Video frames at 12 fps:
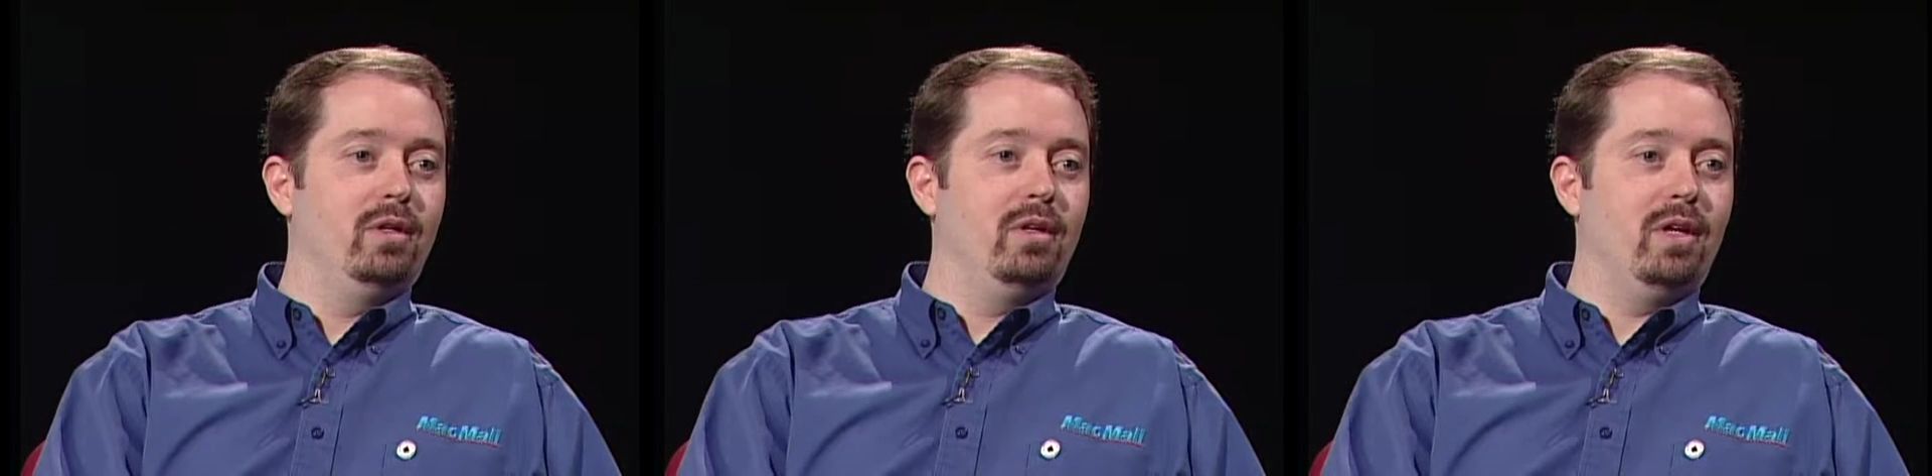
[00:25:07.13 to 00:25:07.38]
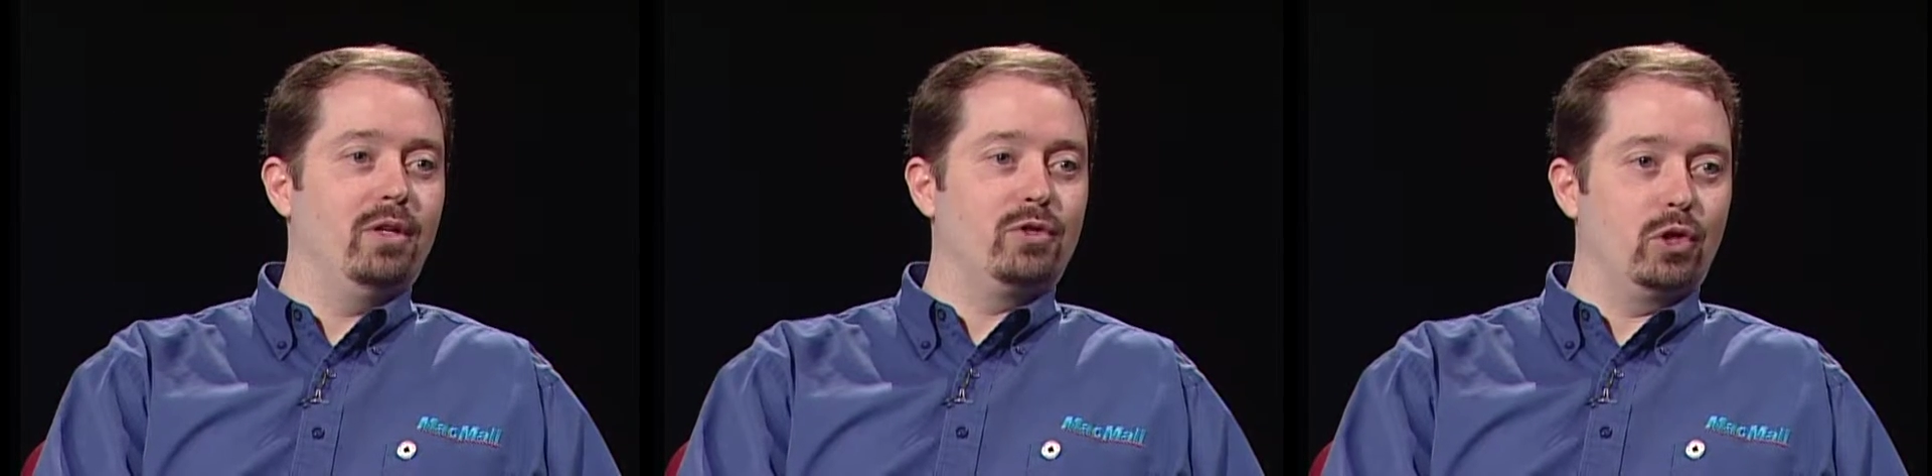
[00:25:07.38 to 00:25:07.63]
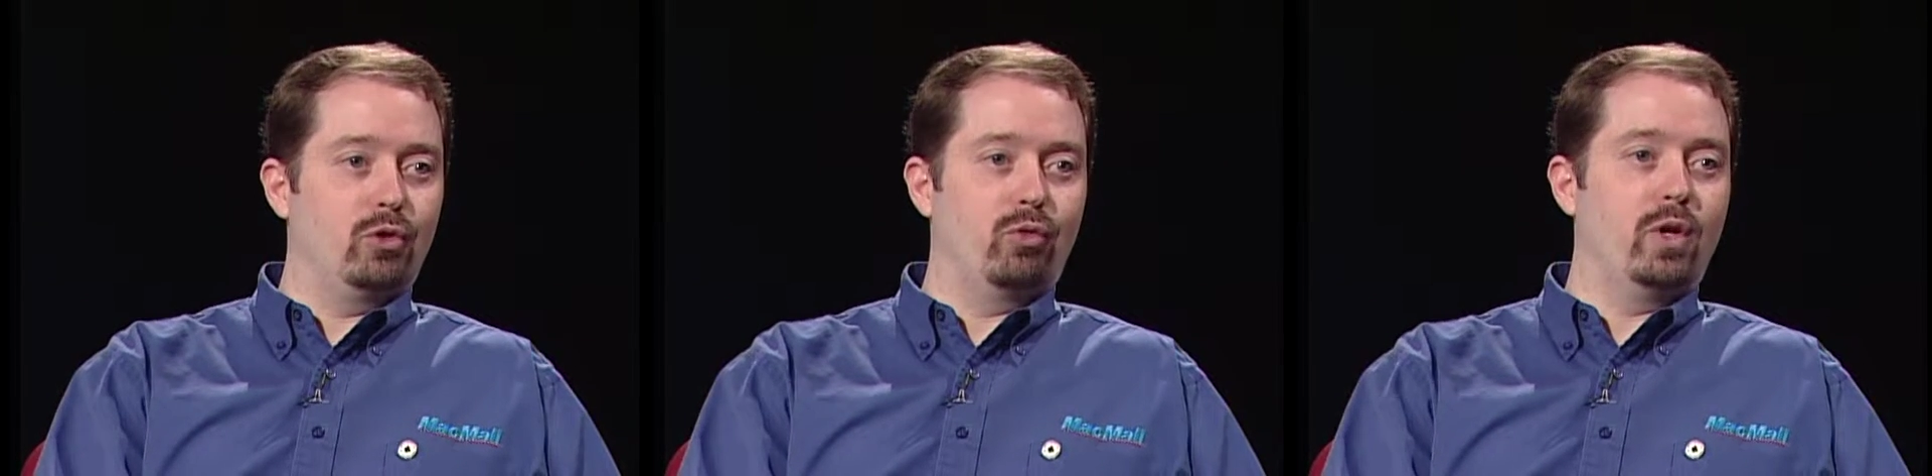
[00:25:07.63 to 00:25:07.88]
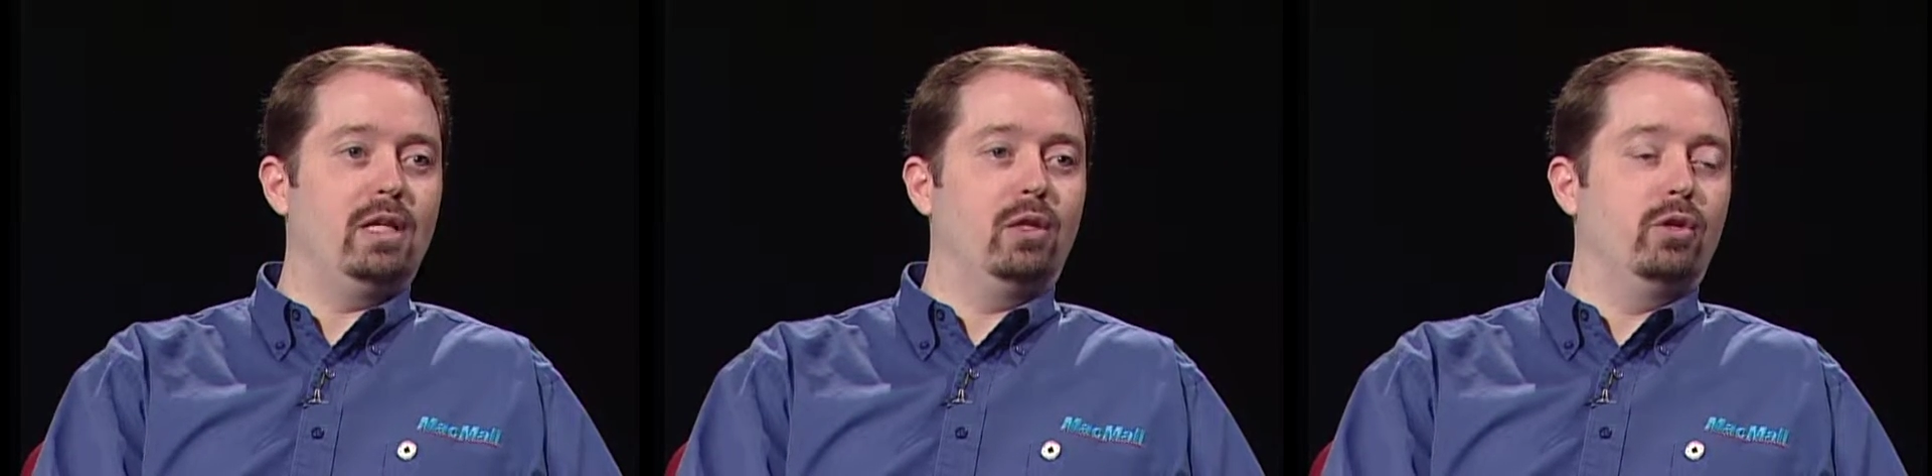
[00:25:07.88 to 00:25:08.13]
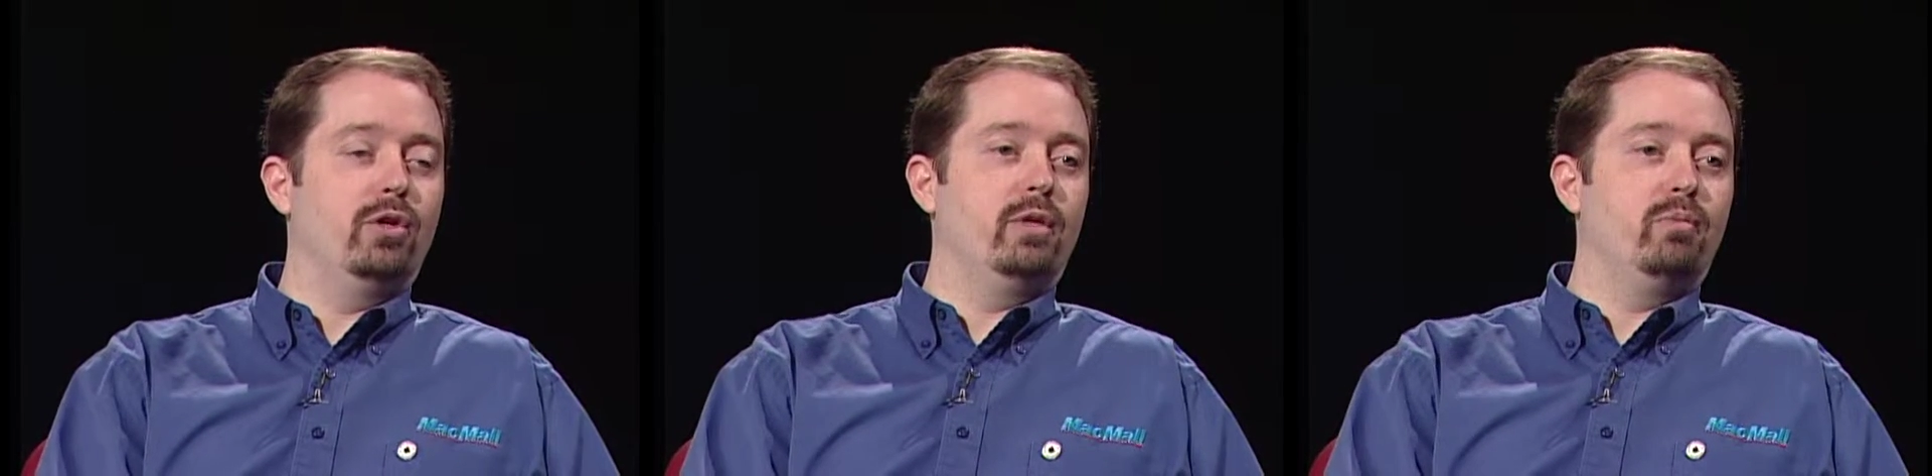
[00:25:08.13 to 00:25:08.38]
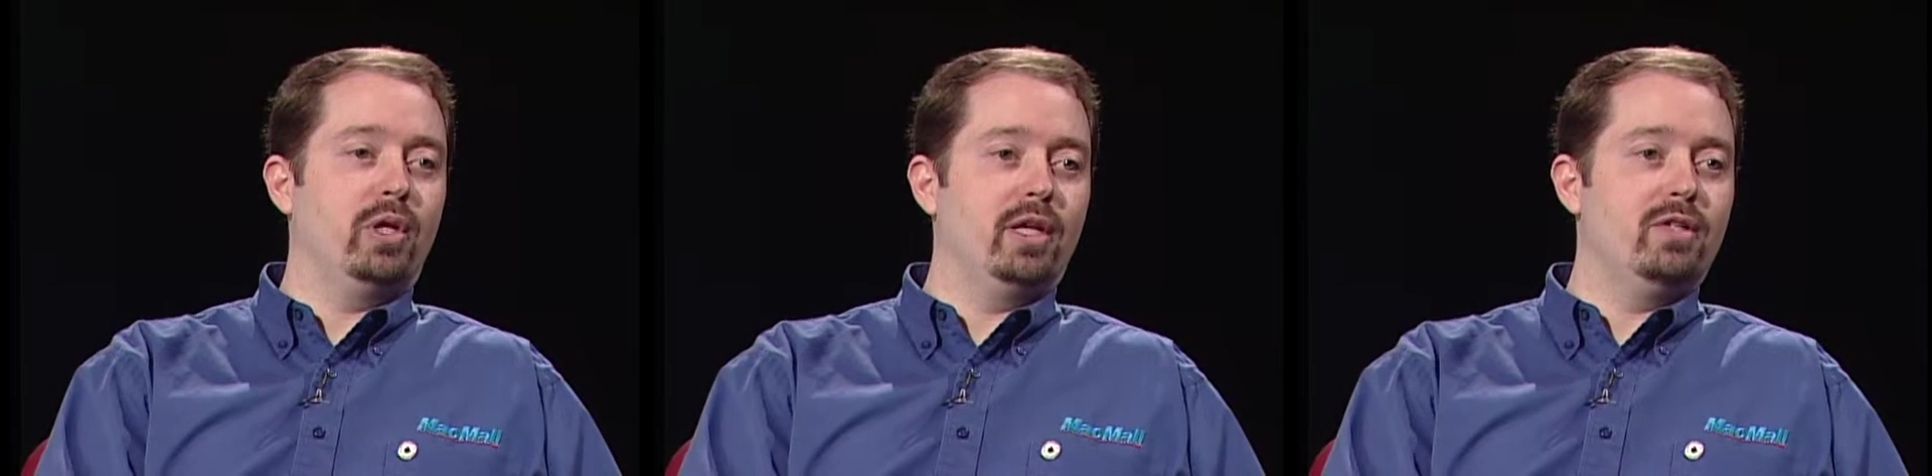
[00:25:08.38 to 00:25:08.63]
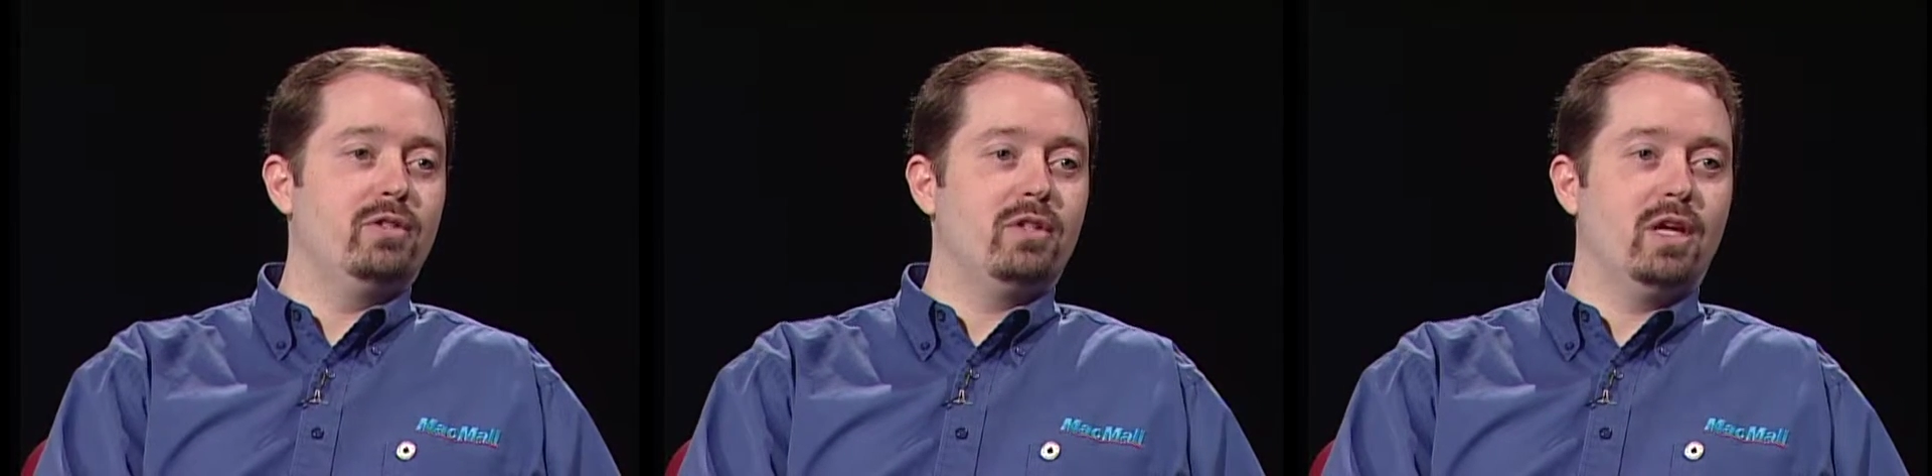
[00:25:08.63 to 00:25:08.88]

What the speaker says: And it's a great learning place,